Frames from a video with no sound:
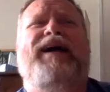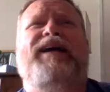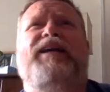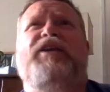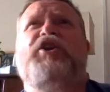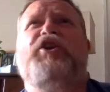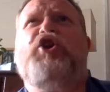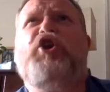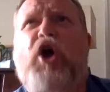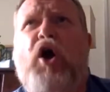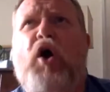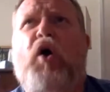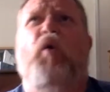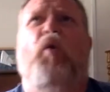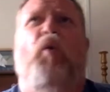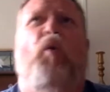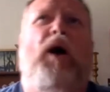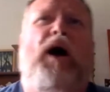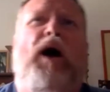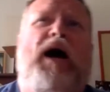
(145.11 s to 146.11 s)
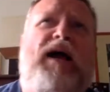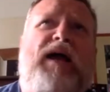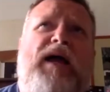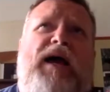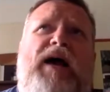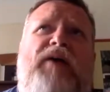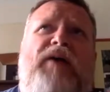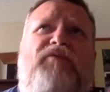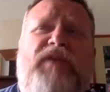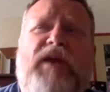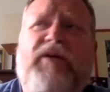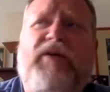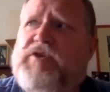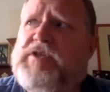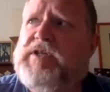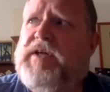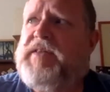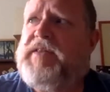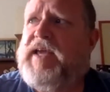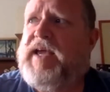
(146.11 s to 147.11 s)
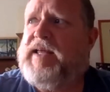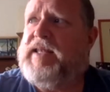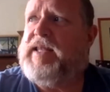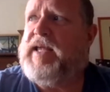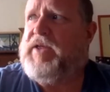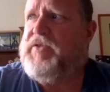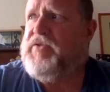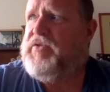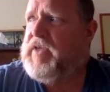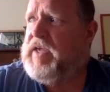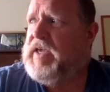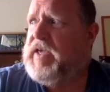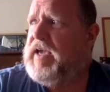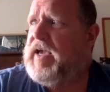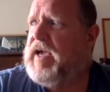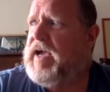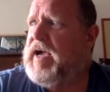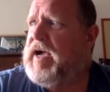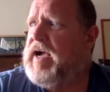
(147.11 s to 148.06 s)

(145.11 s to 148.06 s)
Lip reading: No, I've never done the LA thing.